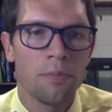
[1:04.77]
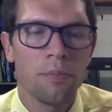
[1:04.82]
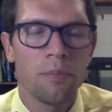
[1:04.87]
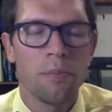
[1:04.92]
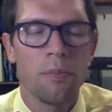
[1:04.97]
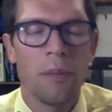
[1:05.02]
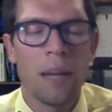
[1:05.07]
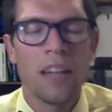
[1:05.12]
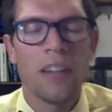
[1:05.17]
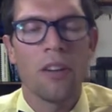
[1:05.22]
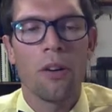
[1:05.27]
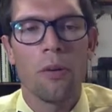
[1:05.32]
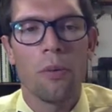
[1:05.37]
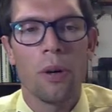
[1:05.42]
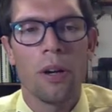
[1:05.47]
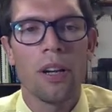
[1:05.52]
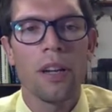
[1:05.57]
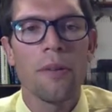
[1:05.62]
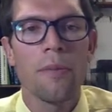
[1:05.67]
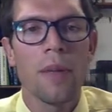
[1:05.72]
Mendel
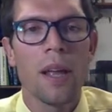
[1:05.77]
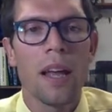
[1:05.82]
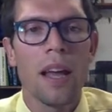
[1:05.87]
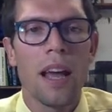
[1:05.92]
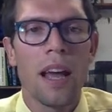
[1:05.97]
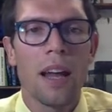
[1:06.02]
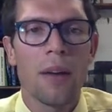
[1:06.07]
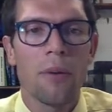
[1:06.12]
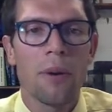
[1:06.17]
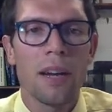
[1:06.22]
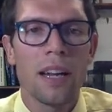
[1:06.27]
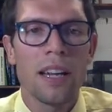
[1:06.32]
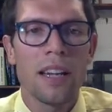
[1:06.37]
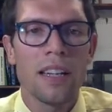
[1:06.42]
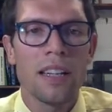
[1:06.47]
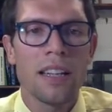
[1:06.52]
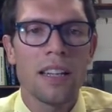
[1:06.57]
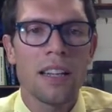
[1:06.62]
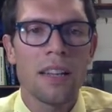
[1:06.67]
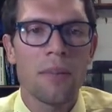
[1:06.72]
would. And
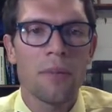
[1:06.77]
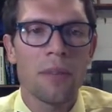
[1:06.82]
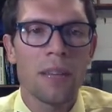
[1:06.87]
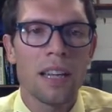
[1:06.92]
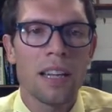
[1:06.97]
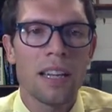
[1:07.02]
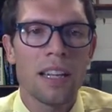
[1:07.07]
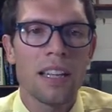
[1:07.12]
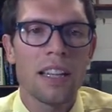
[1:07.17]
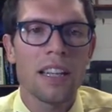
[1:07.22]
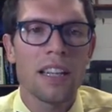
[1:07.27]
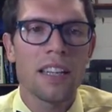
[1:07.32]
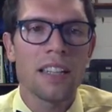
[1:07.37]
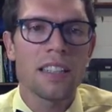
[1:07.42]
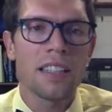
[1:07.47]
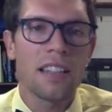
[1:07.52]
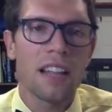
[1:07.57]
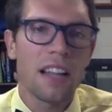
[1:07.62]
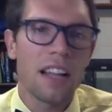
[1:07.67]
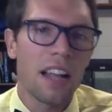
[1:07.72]
when they did
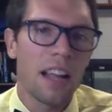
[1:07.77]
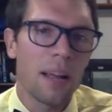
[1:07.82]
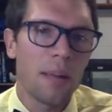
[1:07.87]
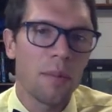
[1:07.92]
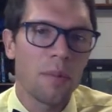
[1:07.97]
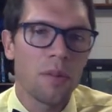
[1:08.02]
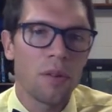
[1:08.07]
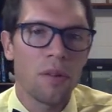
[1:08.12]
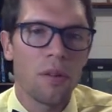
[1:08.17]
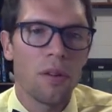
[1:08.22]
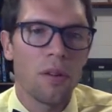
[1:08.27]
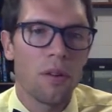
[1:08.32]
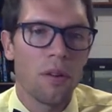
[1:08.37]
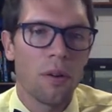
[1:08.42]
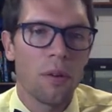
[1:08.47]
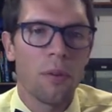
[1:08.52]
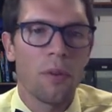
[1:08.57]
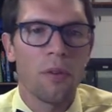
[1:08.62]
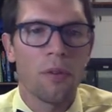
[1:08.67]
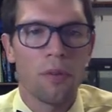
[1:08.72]
this, they came to the
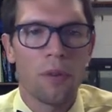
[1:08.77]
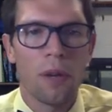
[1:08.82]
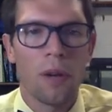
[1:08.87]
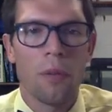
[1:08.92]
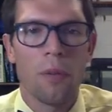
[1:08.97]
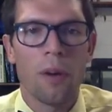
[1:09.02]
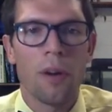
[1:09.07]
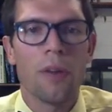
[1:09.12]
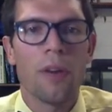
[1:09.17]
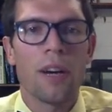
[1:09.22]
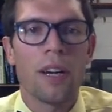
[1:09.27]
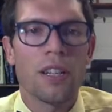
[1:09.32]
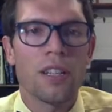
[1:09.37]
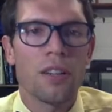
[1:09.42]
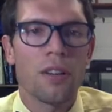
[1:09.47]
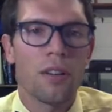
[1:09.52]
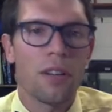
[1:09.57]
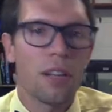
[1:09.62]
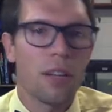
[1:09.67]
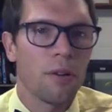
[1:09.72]
normal 3-to-1
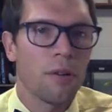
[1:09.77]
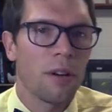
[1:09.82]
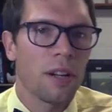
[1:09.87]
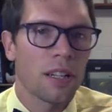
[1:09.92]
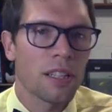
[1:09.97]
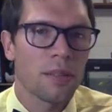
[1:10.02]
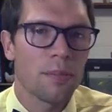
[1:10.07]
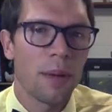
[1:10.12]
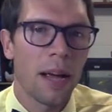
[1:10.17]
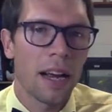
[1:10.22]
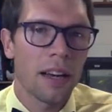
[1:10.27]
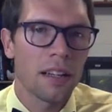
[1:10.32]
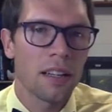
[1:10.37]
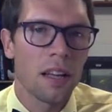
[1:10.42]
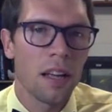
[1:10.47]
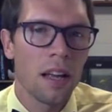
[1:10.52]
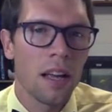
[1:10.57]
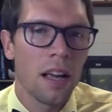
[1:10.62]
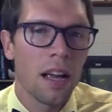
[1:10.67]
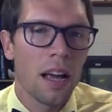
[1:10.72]
ratio that you would
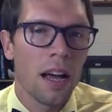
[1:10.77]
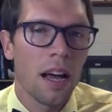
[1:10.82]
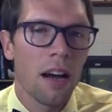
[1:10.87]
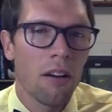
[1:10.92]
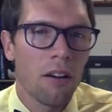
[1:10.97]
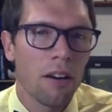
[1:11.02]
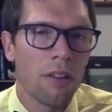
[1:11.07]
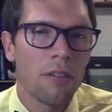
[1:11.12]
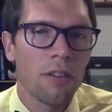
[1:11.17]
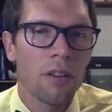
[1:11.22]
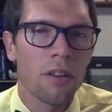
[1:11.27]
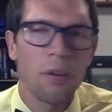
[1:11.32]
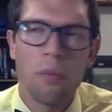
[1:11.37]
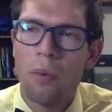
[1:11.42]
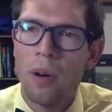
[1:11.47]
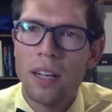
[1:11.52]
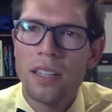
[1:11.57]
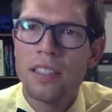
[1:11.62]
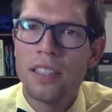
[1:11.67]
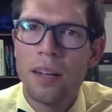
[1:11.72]
expect. However, there
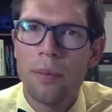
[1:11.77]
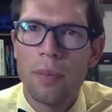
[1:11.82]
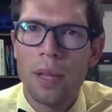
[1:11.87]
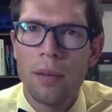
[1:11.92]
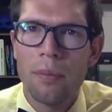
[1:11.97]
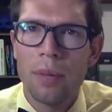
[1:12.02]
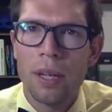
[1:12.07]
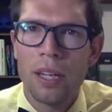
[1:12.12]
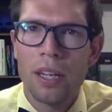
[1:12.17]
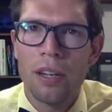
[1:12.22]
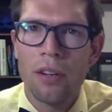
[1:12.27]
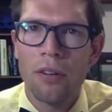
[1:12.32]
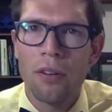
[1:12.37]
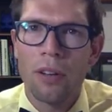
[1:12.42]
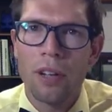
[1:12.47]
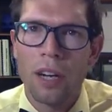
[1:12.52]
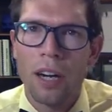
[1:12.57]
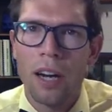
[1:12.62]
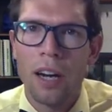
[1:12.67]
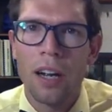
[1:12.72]
was something
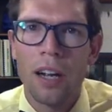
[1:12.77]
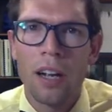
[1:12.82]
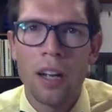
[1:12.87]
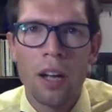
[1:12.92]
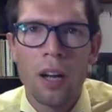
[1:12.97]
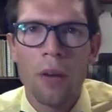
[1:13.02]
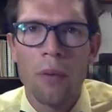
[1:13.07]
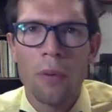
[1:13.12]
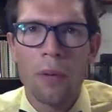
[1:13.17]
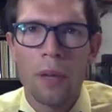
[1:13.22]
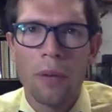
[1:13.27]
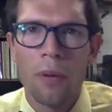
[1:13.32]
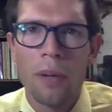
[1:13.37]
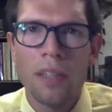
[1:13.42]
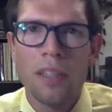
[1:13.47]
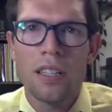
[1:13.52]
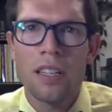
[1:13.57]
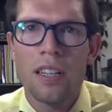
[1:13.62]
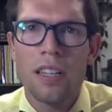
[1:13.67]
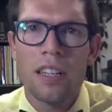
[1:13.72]
peculiar. When they
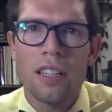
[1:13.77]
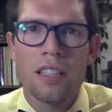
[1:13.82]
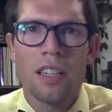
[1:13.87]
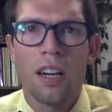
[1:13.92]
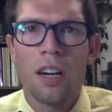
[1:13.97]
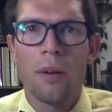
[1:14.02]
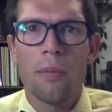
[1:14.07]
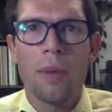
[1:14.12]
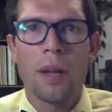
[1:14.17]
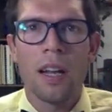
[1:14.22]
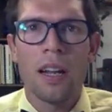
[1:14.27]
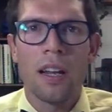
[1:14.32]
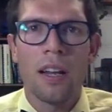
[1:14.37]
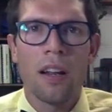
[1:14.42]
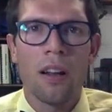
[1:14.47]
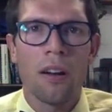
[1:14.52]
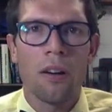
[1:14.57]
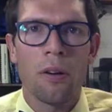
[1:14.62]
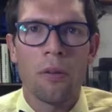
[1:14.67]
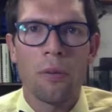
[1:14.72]
went to
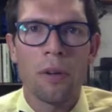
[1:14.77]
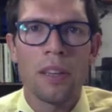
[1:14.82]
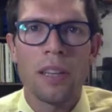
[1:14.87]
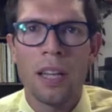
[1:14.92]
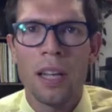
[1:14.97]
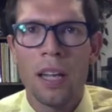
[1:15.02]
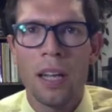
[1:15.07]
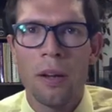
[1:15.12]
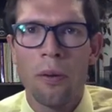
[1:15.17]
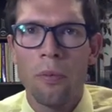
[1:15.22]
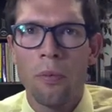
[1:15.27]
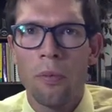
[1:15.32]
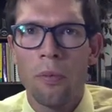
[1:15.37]
determine, or when they